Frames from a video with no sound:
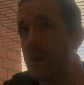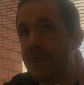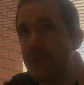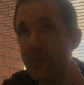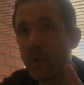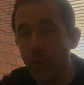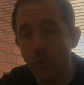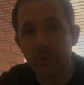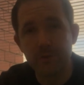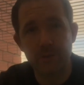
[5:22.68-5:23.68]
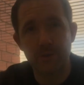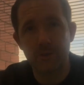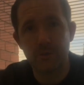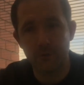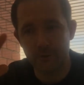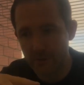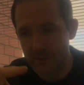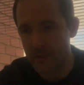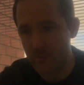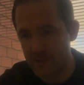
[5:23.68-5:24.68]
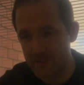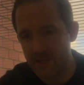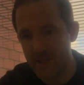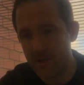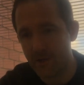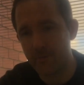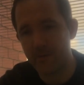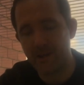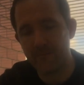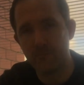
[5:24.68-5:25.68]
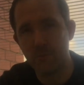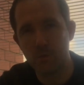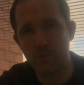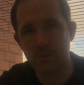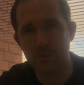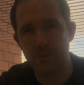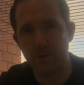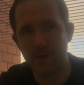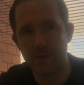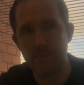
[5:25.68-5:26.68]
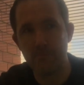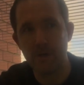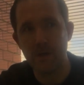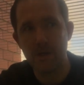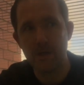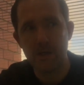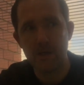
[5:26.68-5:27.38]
I thought on Tuesday and Wednesday I would have more time